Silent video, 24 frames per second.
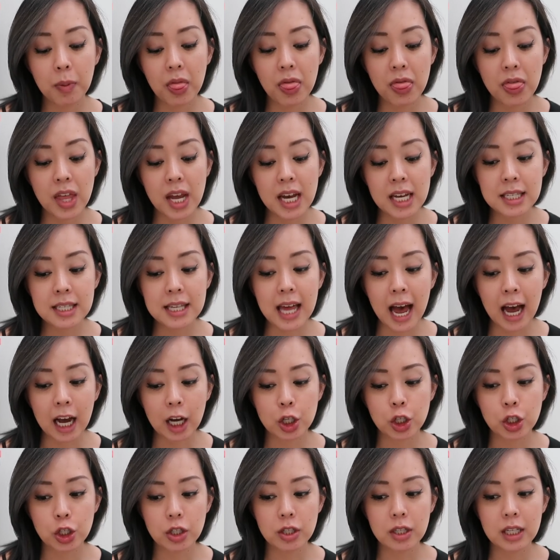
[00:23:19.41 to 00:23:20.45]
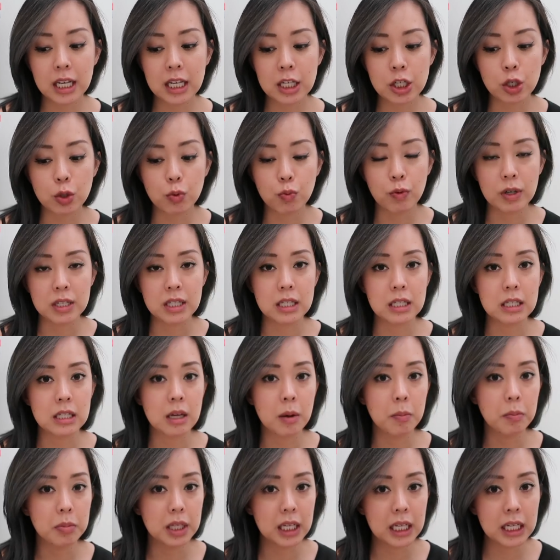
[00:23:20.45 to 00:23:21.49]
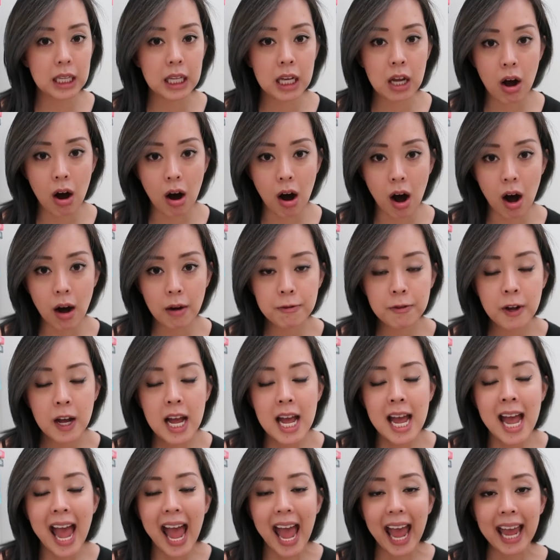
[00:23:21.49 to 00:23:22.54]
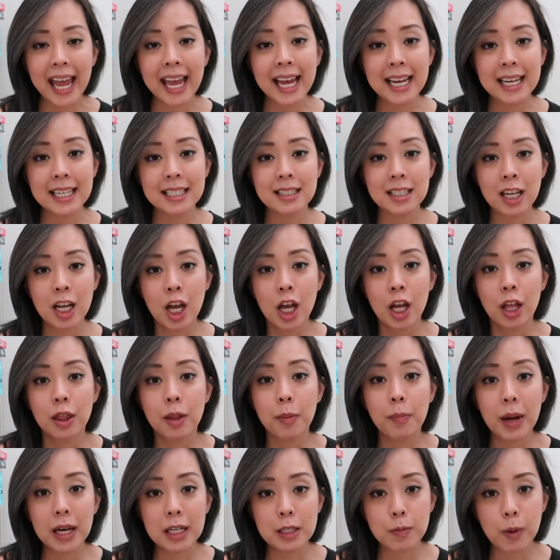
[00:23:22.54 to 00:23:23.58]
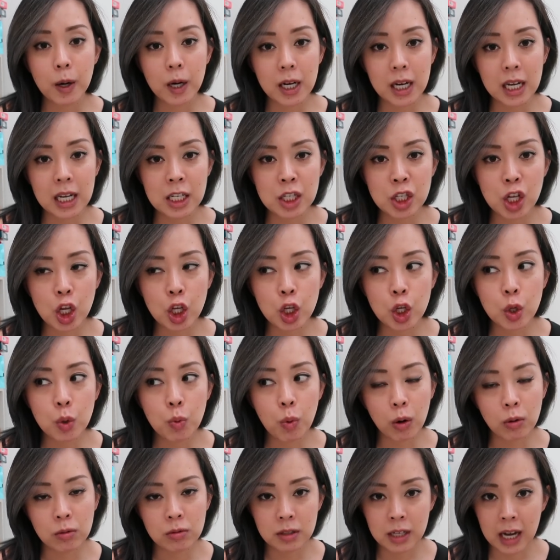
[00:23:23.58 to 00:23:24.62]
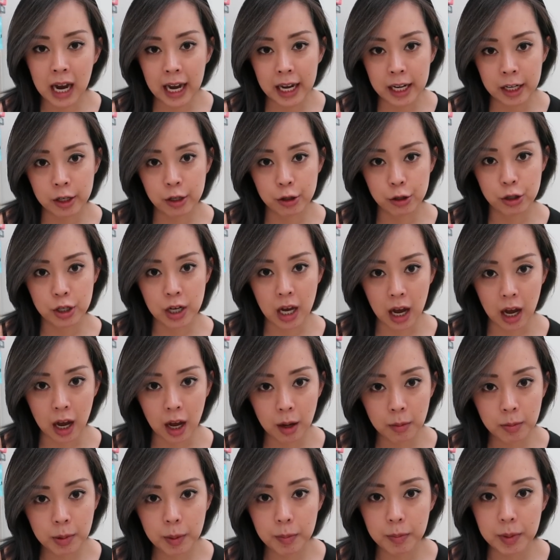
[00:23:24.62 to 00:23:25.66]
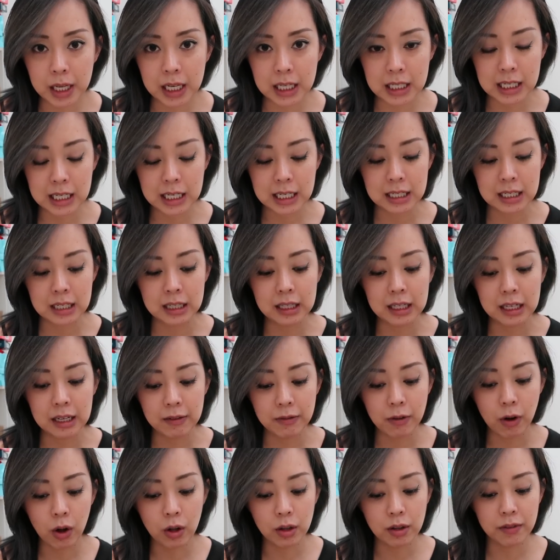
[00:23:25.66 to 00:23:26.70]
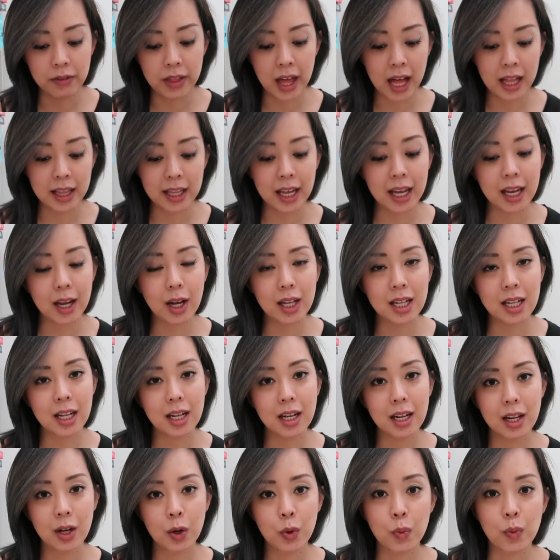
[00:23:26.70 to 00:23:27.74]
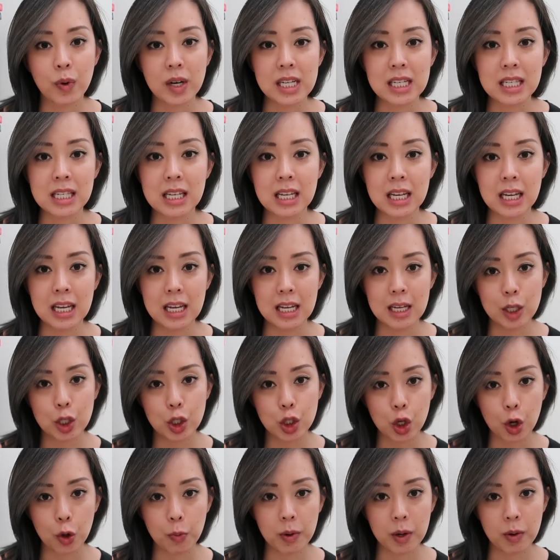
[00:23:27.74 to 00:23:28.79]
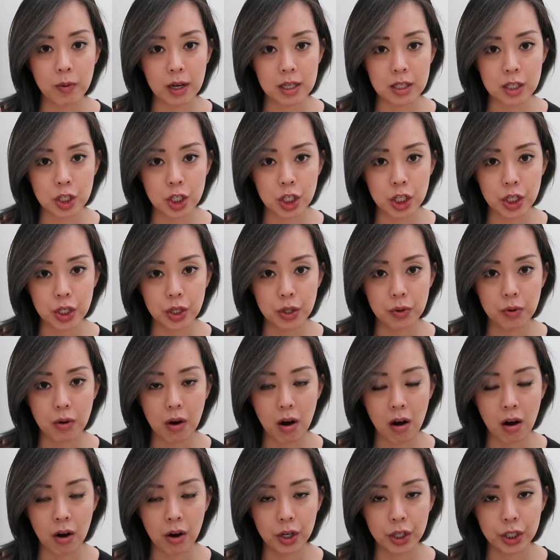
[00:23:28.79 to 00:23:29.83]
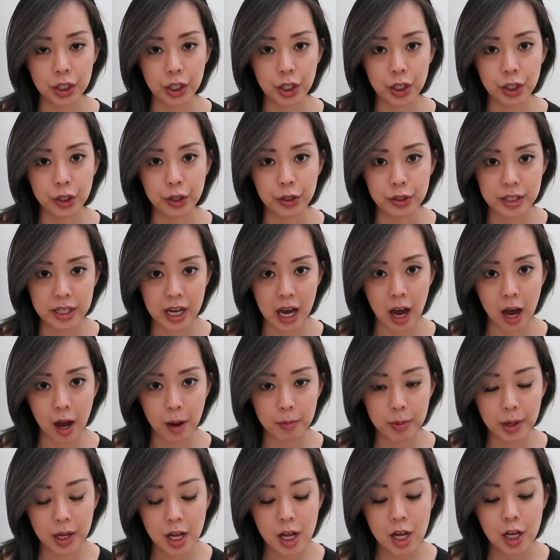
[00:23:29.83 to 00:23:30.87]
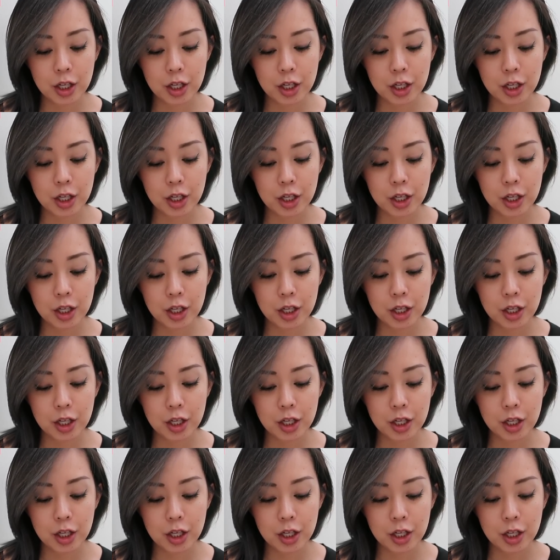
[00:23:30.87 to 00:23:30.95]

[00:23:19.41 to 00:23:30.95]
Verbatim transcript: But this actually just rinses completely off, and the best part is you won't die in your tub because it doesn't leave all of that like greasy soapy residue on your tub.